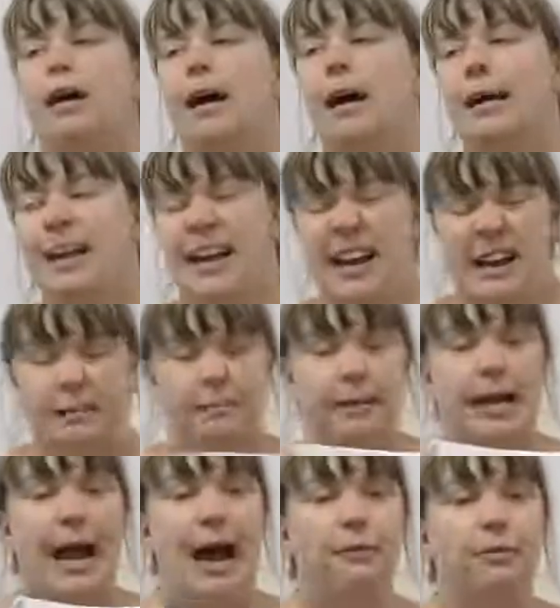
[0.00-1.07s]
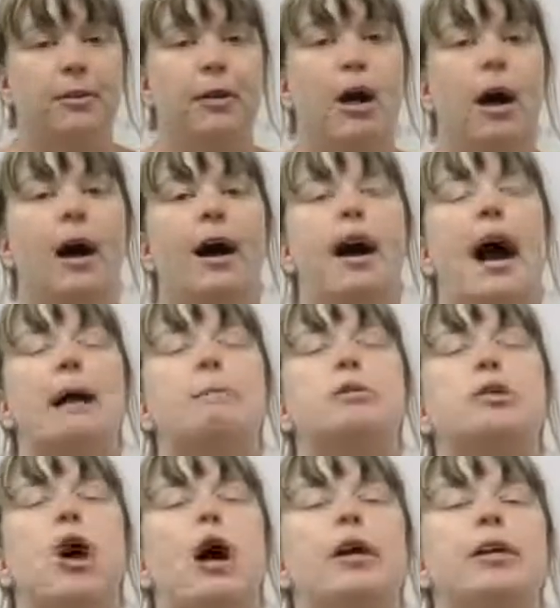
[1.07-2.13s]
again, we have a lot.
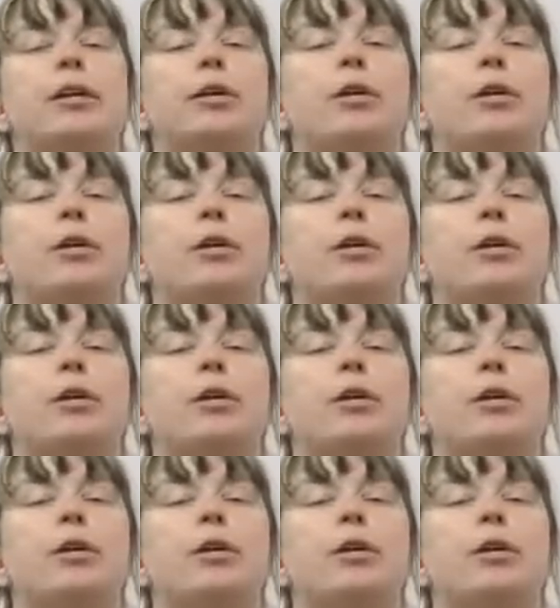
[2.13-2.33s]
I'm not going